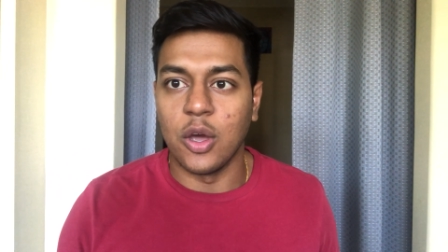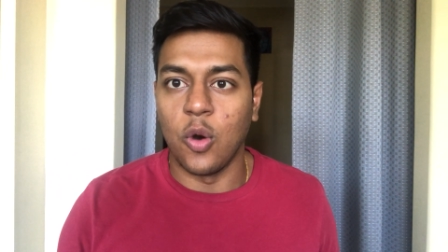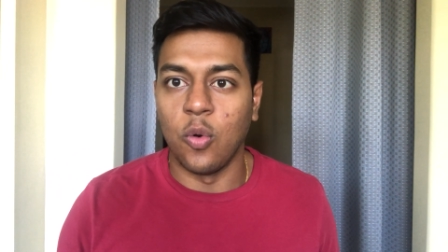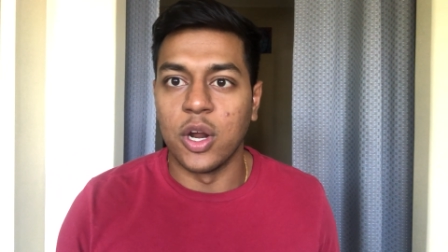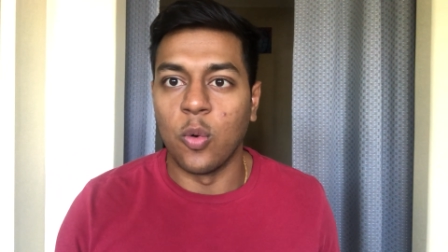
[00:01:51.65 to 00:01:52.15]

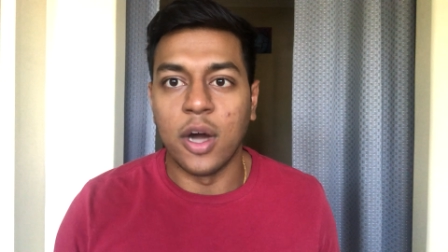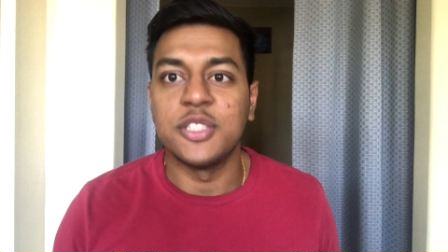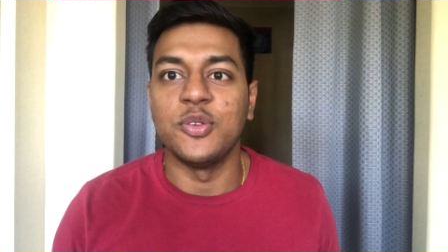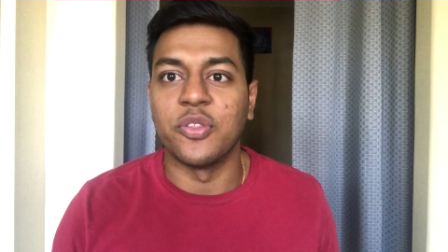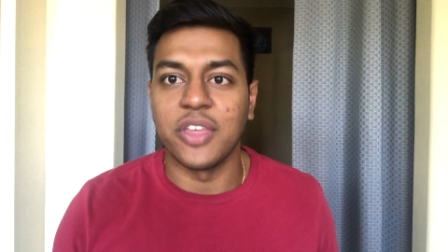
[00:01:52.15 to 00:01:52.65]
what it
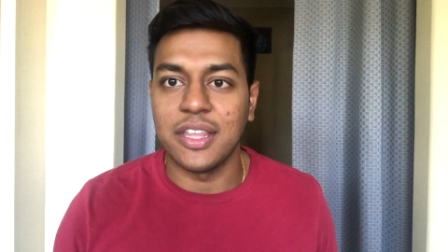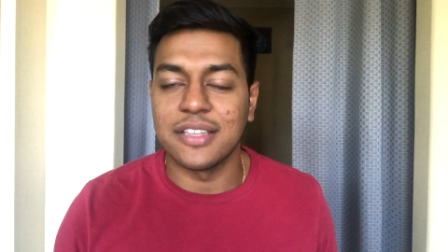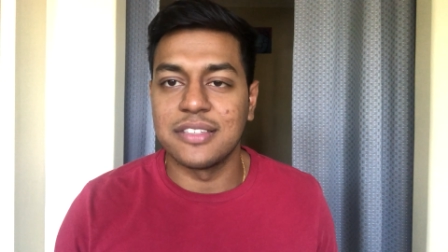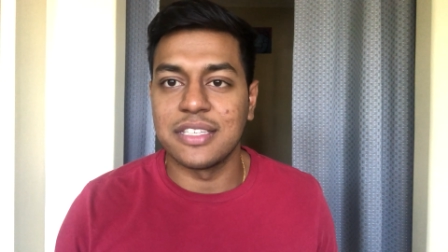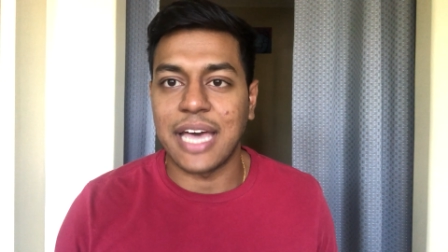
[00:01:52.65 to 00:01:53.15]
wants you to think
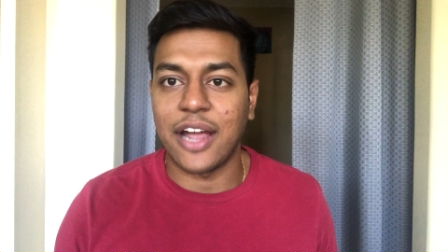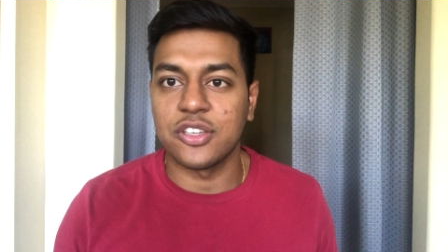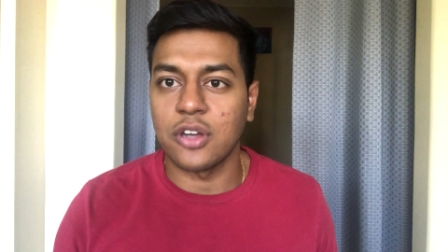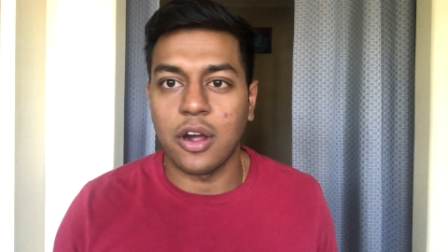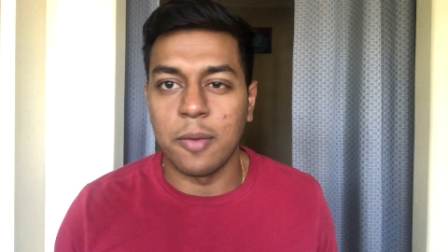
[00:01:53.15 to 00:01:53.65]
its
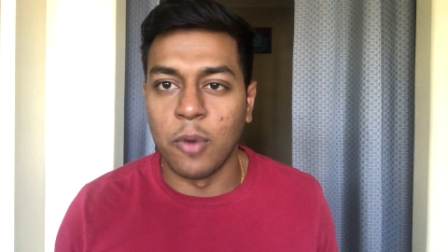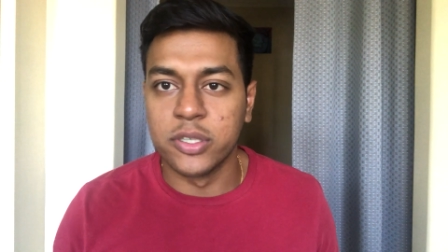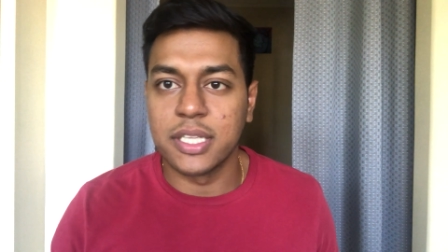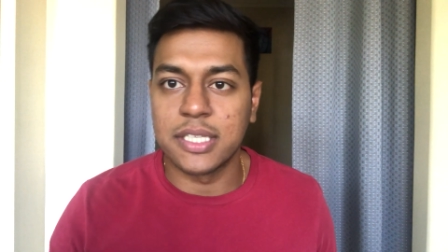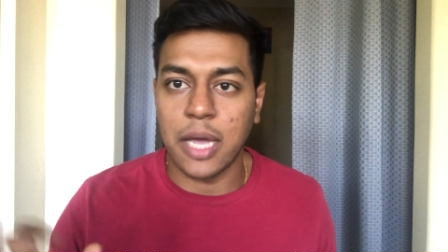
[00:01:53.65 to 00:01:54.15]
desires are, and
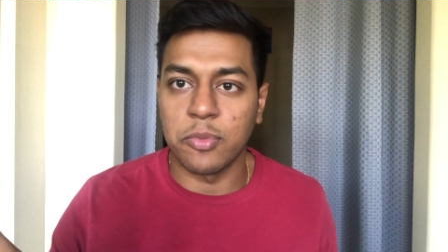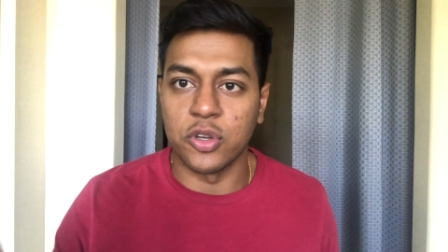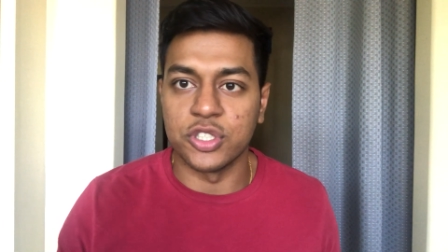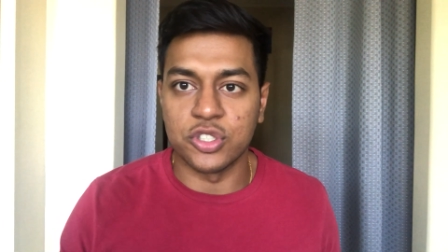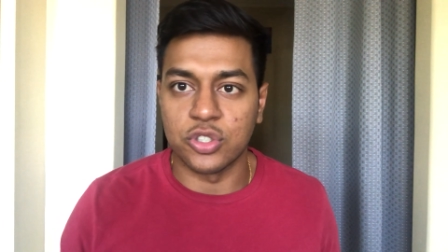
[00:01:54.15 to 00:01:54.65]
most of the time
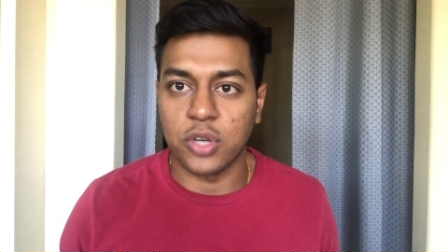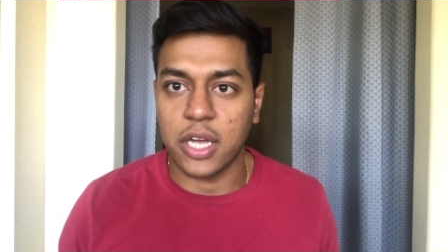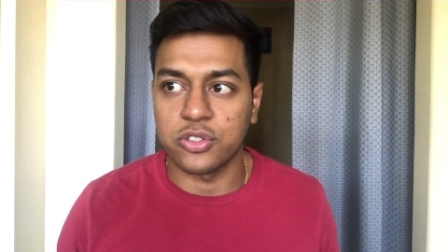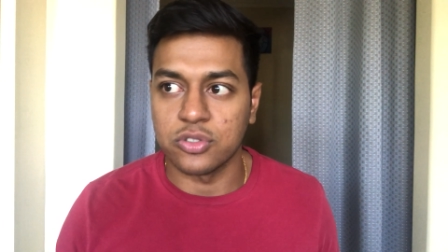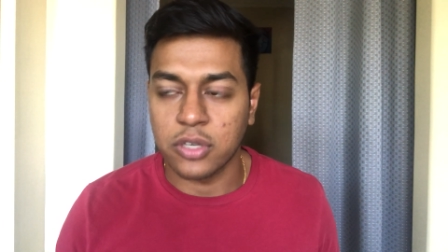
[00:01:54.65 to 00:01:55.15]
they're just
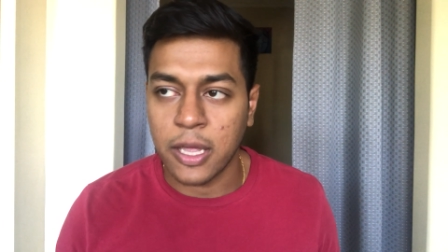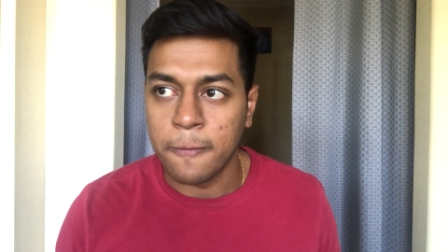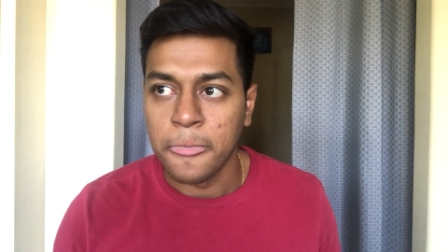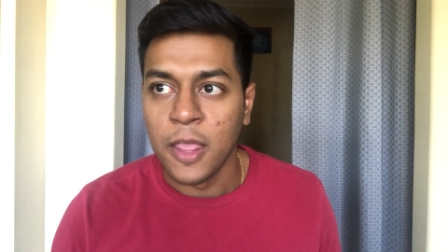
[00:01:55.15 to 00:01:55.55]
distractions, okay?